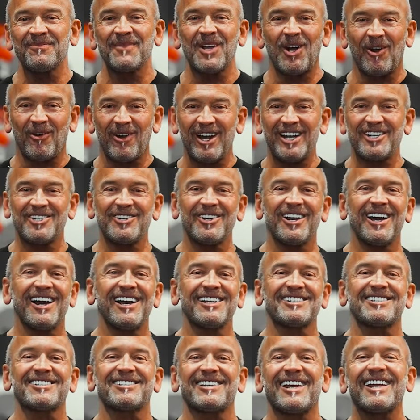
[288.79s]
All right, you
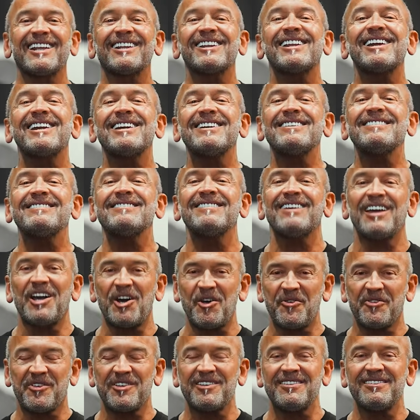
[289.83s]
guys, stay lean,
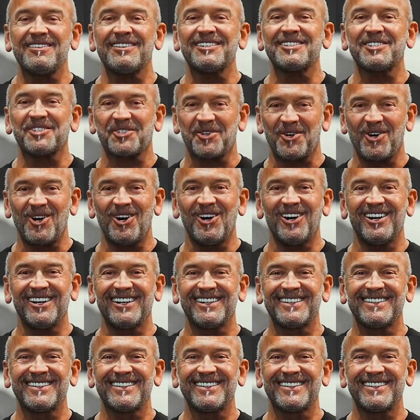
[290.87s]
healthy, and strong.